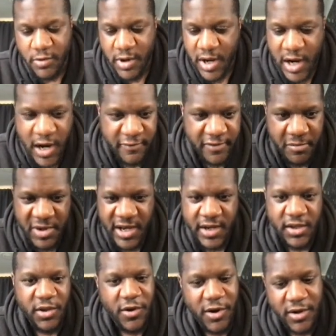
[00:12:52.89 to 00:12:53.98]
half a
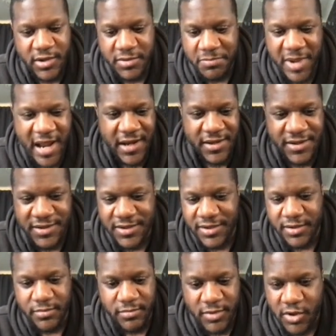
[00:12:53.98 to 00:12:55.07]
million dollars balance
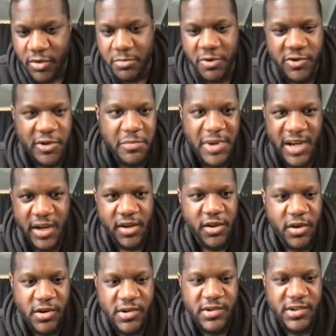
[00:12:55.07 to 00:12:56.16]
and almost a million
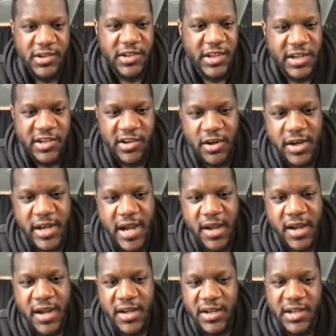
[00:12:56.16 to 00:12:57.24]
dollars and things like that.
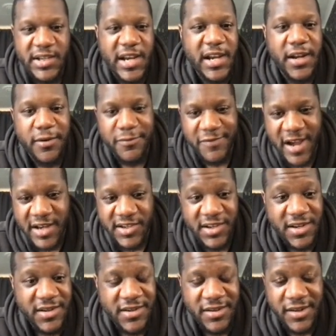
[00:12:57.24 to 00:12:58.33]
They're taking
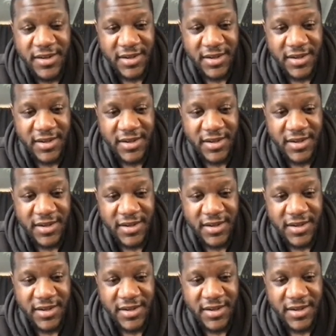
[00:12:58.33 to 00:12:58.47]
advantage.